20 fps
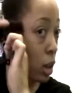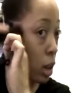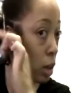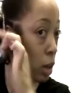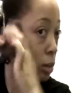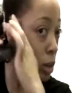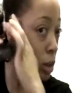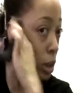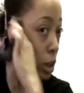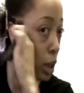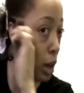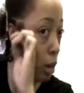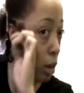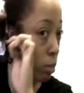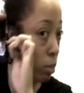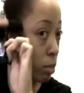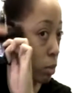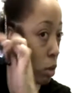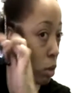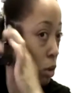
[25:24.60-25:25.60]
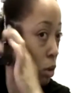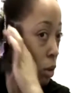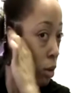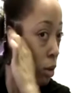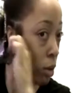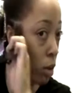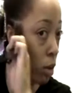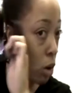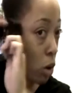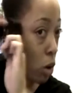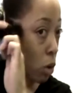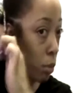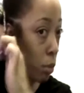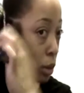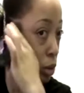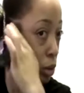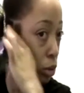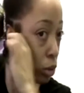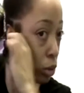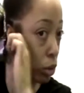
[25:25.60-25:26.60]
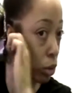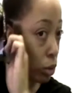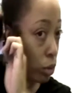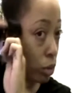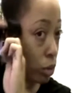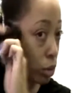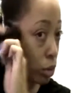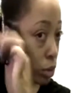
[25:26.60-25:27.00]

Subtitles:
And it's going to help comb it through.